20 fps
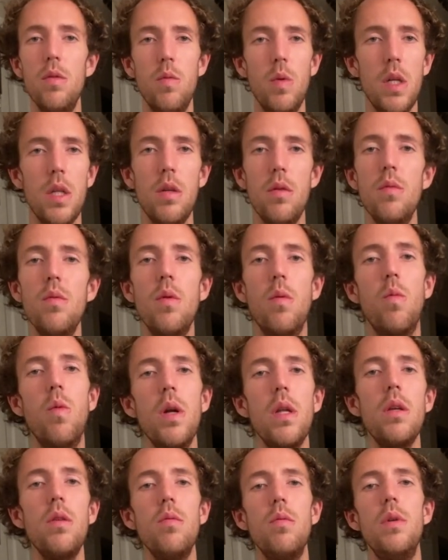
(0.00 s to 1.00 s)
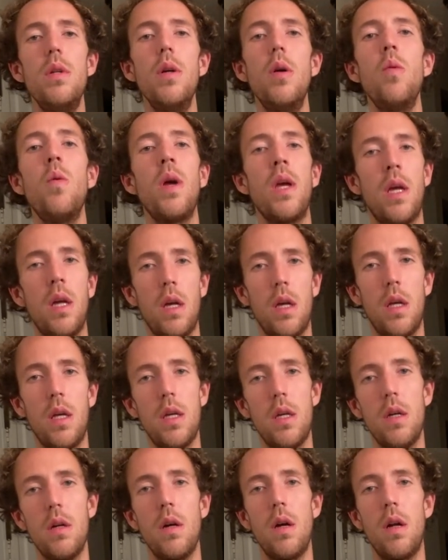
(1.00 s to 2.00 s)
What are you what are you doing
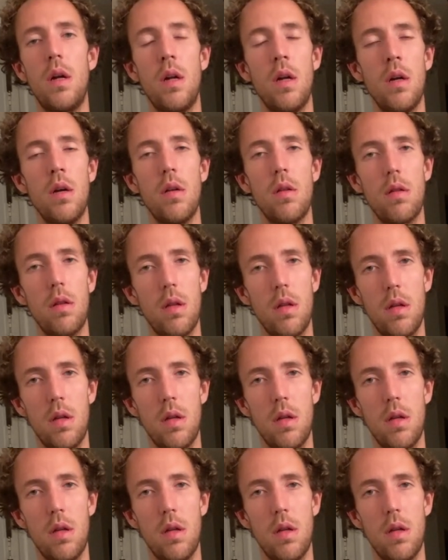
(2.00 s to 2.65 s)
here on earth?